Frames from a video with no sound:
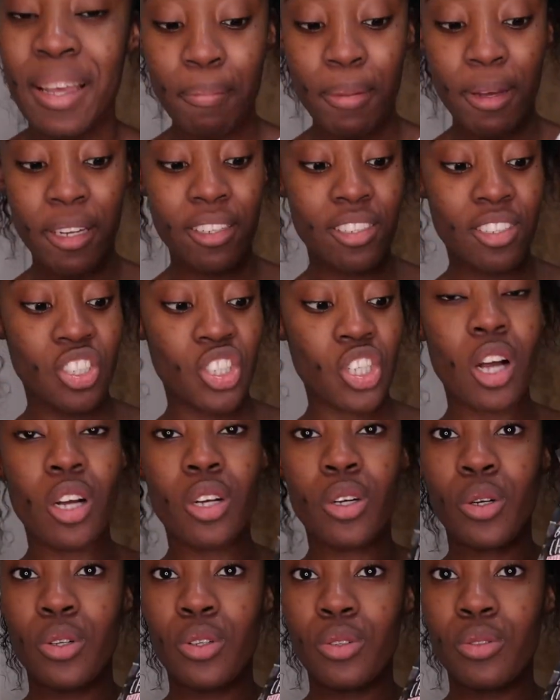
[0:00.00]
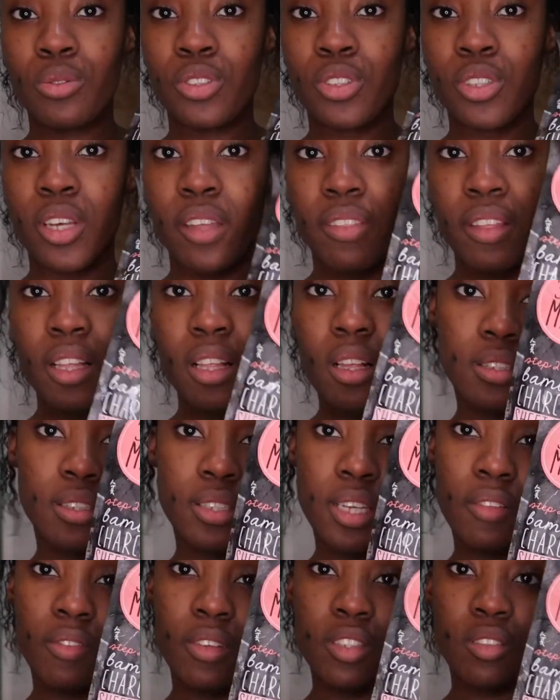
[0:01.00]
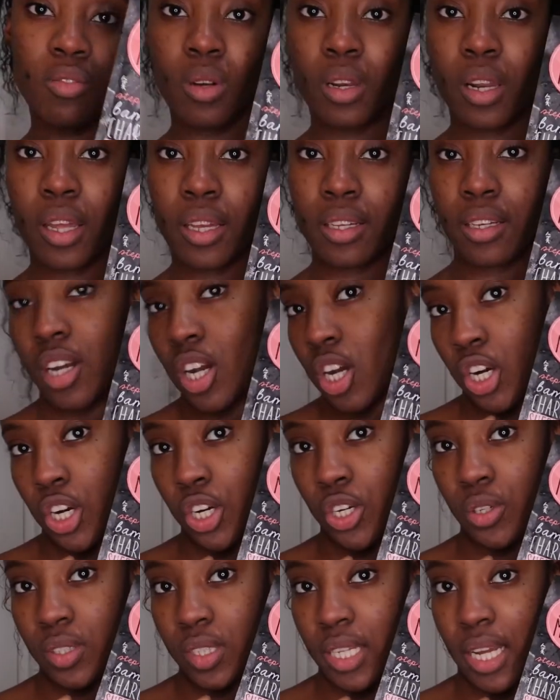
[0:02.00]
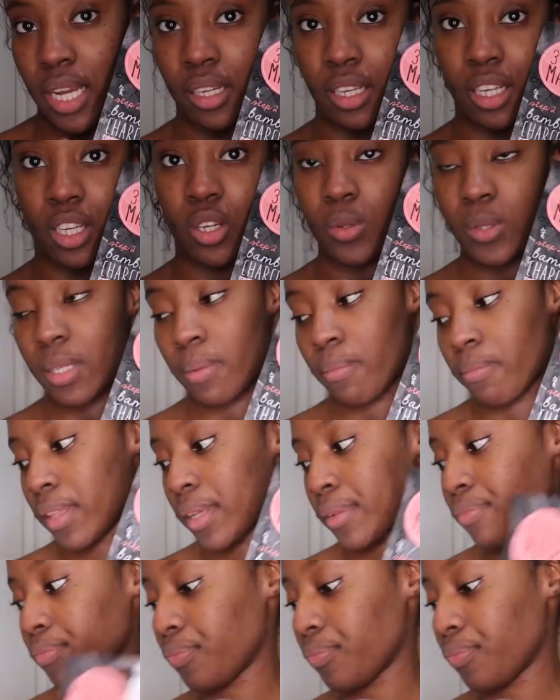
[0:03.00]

but it's charcoal. So I think I'll save this for like a girl's night in or something.